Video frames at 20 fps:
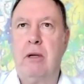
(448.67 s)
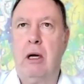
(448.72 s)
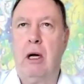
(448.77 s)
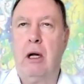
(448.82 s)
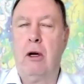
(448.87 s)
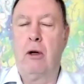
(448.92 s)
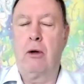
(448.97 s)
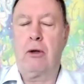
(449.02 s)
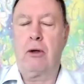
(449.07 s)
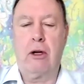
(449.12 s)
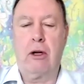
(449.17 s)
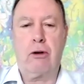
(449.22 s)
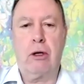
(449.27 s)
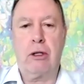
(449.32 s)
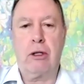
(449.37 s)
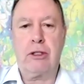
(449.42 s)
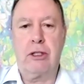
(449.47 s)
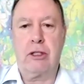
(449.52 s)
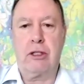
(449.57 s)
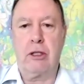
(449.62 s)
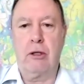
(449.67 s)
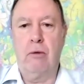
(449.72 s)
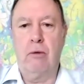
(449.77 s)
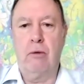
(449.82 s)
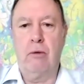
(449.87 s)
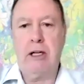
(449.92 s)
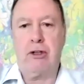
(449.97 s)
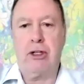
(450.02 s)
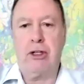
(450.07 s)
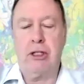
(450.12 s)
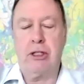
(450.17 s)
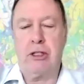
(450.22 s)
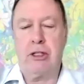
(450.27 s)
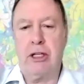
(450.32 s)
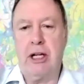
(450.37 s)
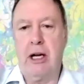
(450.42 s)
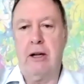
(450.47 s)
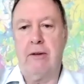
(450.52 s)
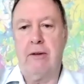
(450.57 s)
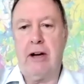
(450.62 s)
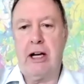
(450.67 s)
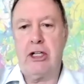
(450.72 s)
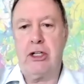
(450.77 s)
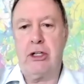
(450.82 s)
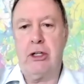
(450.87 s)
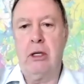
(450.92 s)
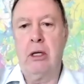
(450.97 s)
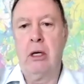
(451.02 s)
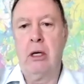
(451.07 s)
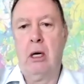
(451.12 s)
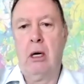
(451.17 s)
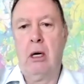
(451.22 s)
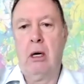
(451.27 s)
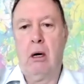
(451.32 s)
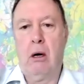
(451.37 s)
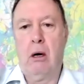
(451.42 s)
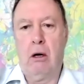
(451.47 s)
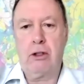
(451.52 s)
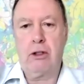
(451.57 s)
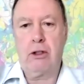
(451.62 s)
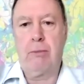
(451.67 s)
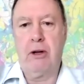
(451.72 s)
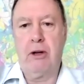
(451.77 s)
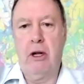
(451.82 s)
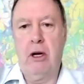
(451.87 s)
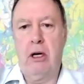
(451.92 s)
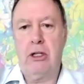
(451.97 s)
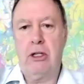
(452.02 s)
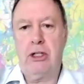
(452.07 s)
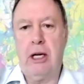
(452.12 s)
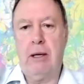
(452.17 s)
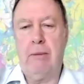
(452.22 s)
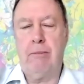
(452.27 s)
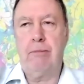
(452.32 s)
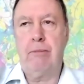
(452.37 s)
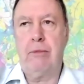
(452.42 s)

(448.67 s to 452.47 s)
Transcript: looking across the two literatures, the innovation, entrepreneurship.